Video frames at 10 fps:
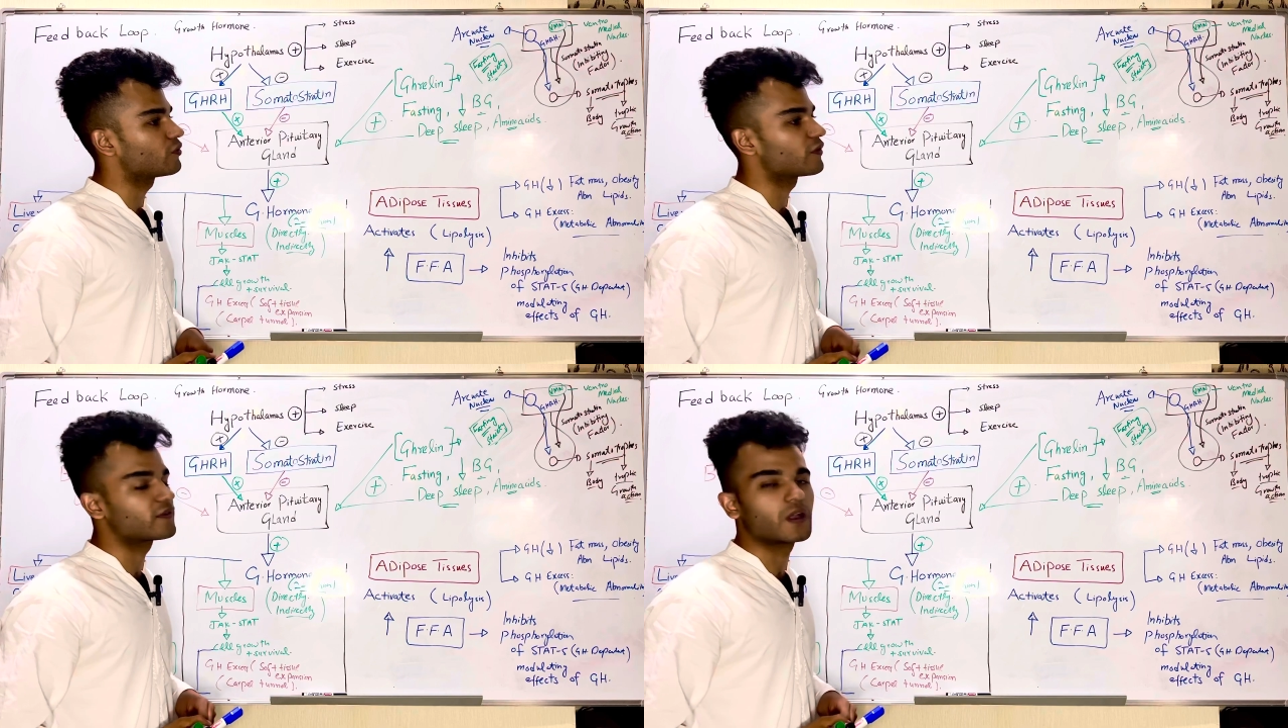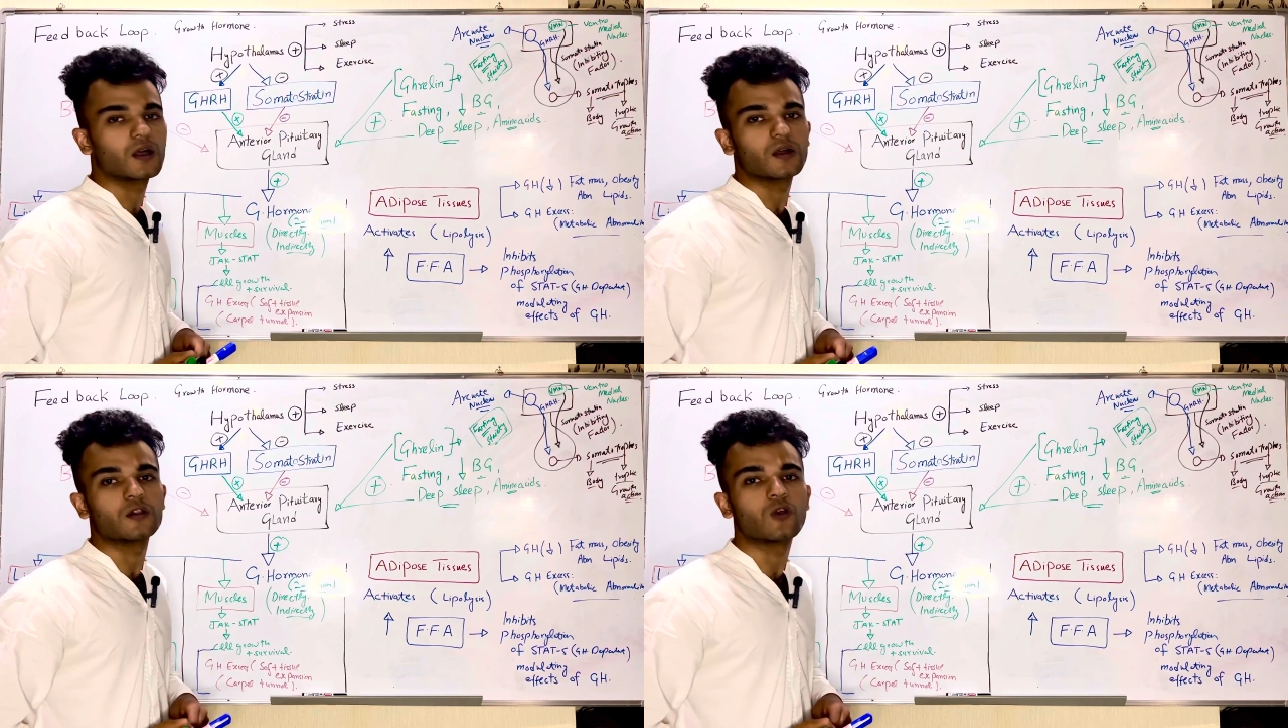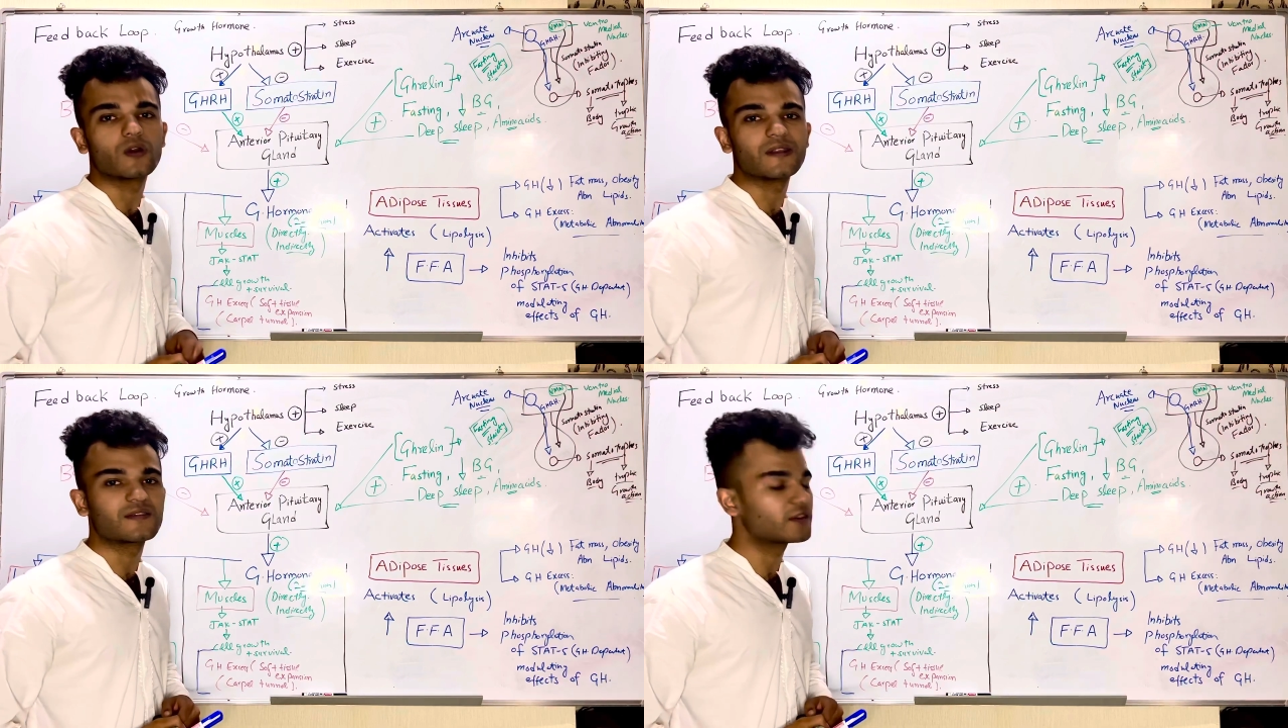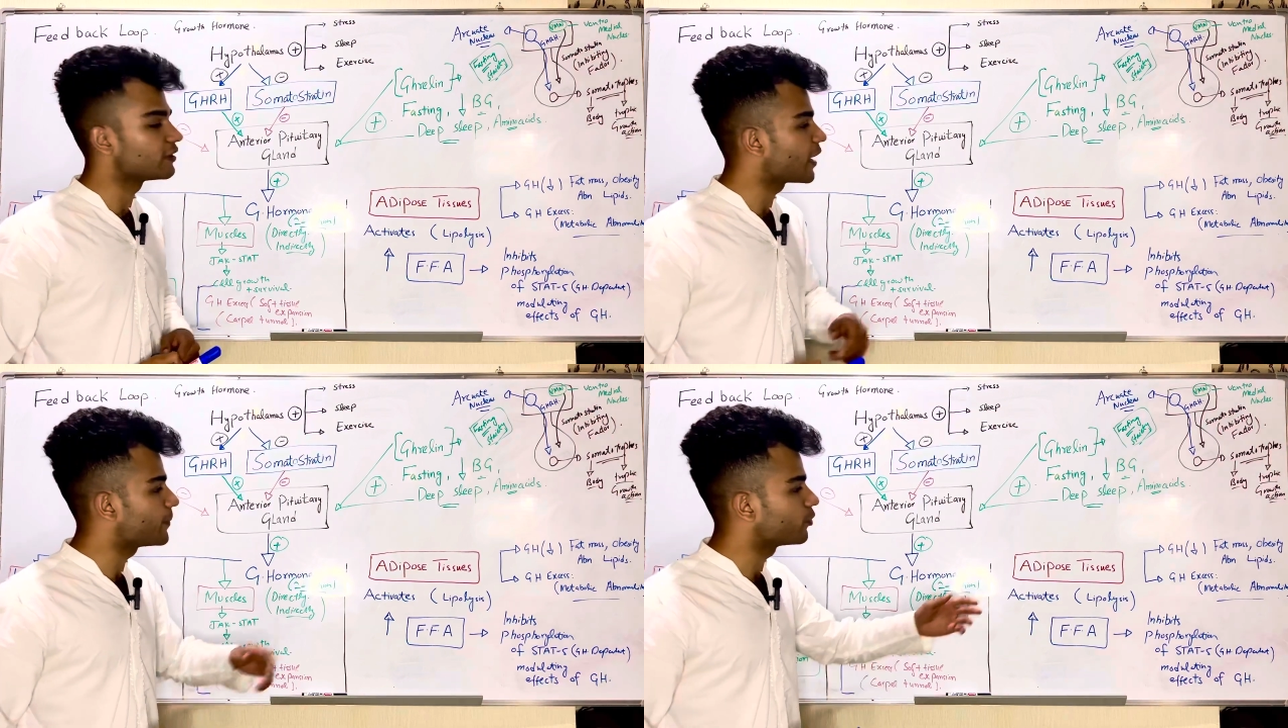which is the low density
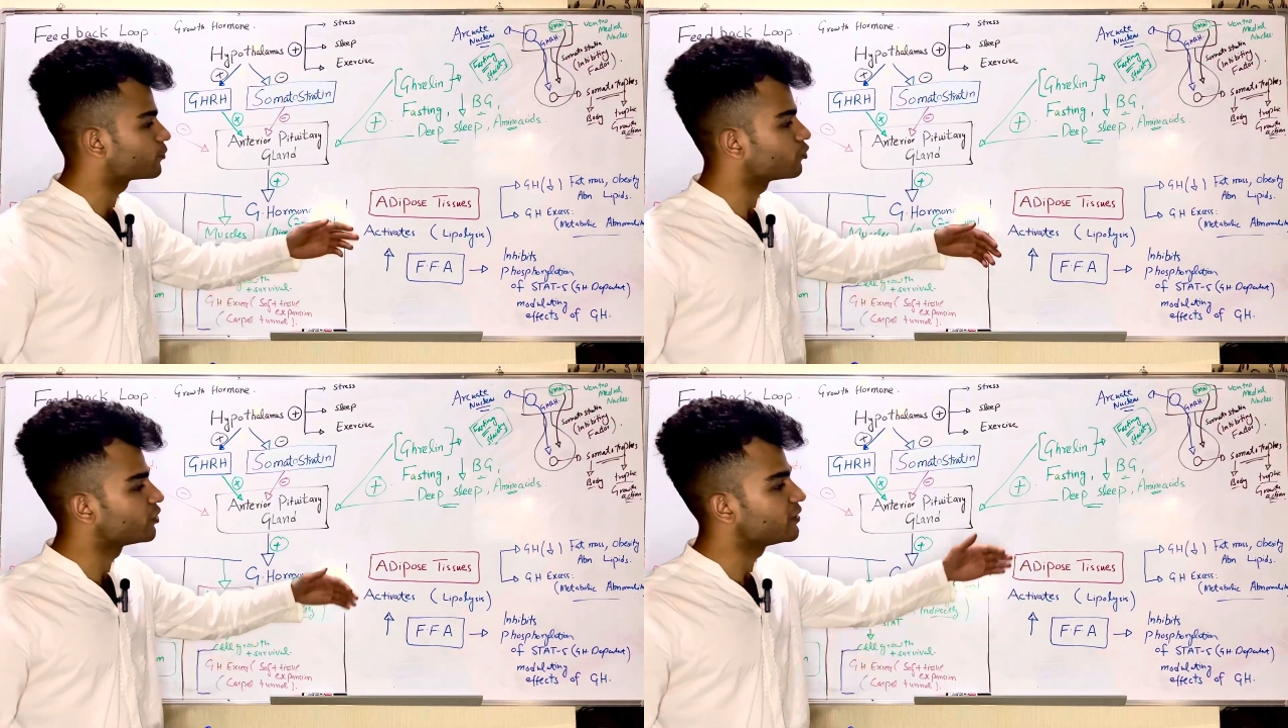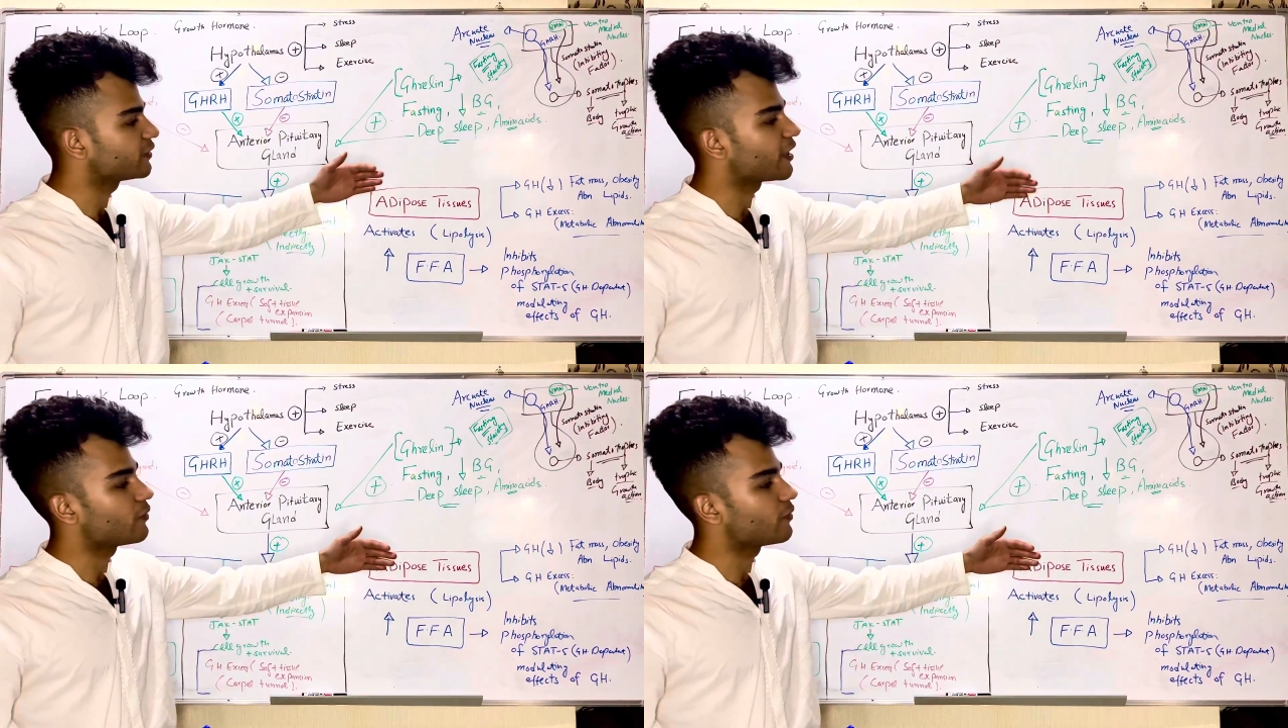lipoprotein.